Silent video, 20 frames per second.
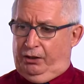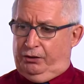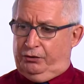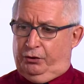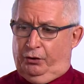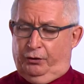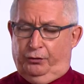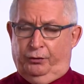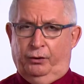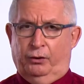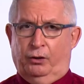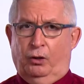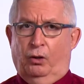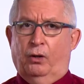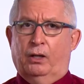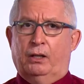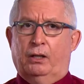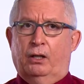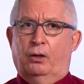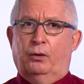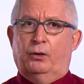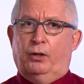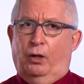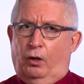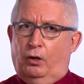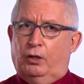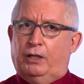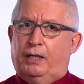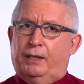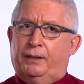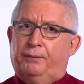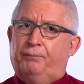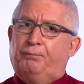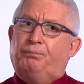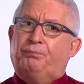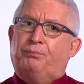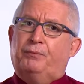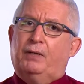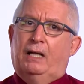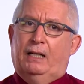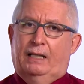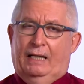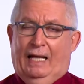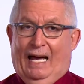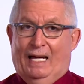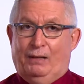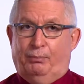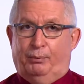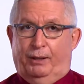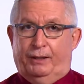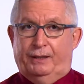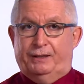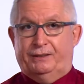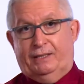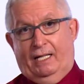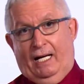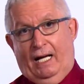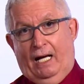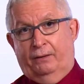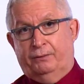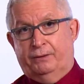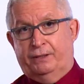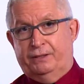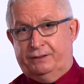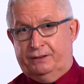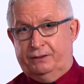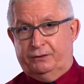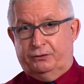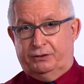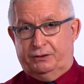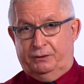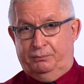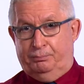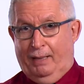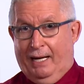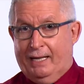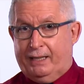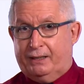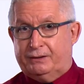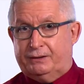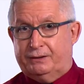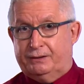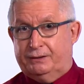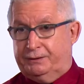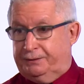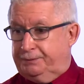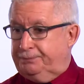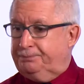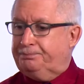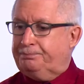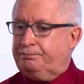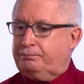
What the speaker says: So if you go and load all the libraries that have these interesting packages,